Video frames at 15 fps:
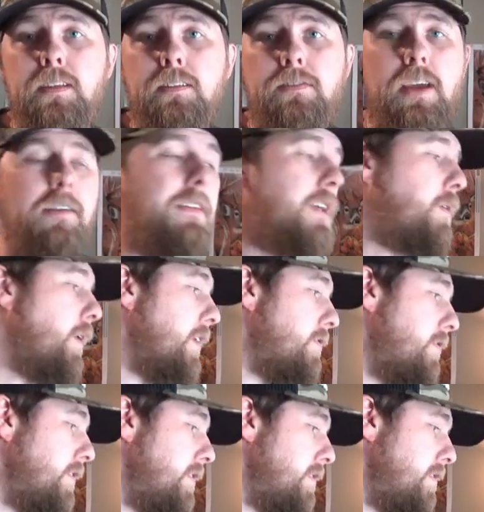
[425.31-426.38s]
If you have any
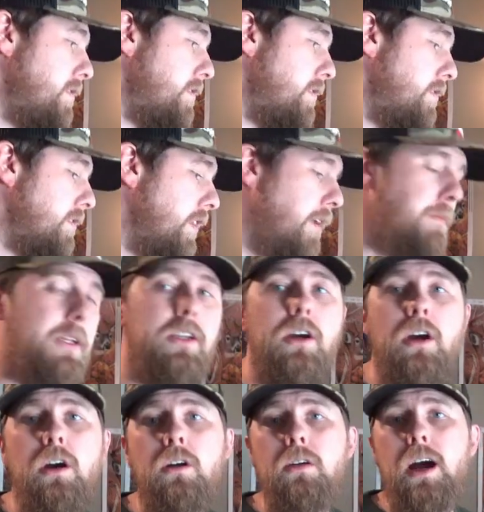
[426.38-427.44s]
questions, let me
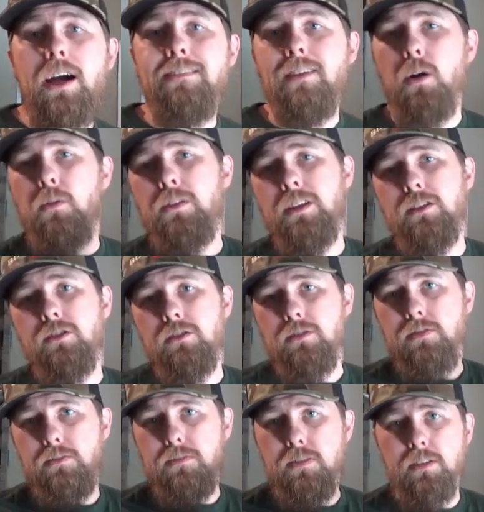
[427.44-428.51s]
know. I've owned this
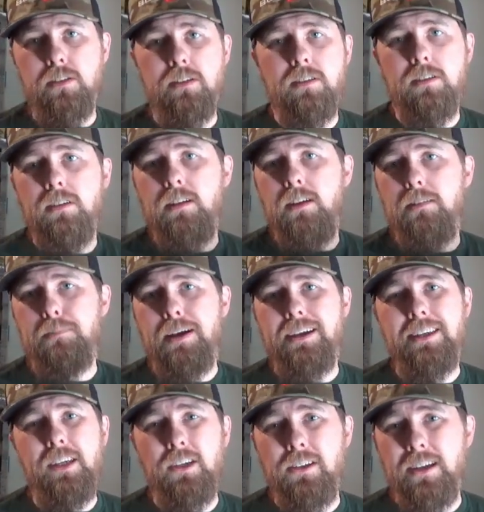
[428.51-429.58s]
for about
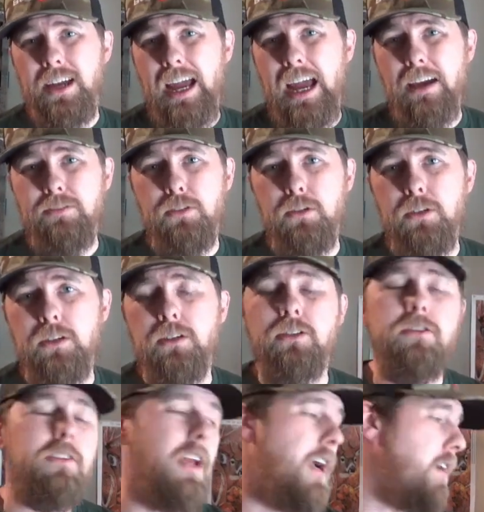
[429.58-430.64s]
1.5 years, 2
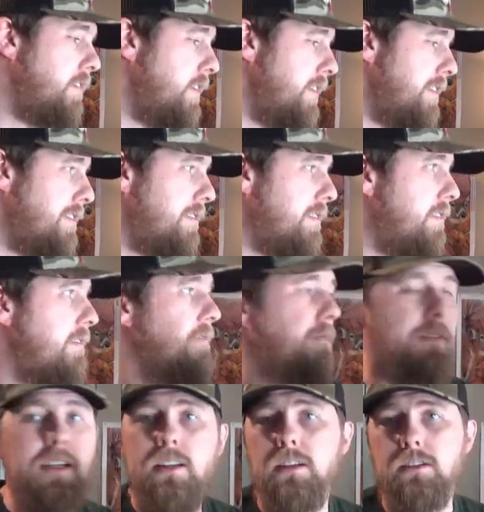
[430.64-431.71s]
years now, and
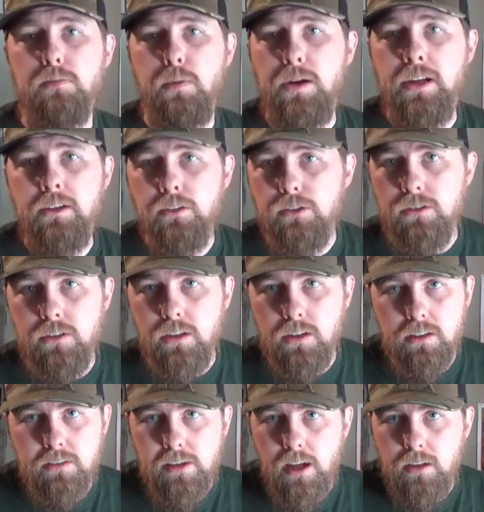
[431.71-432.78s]
it looks brand new still.
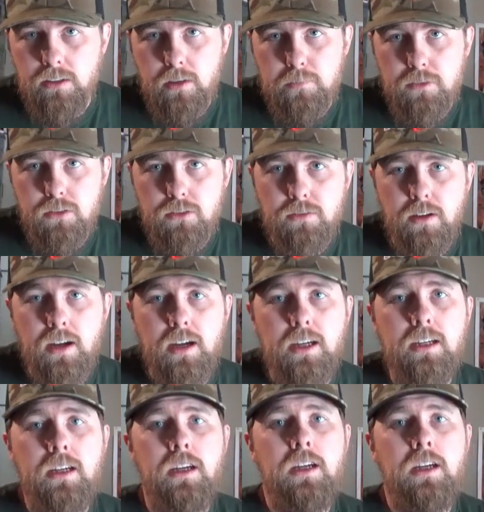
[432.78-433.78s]
It's held up just fine.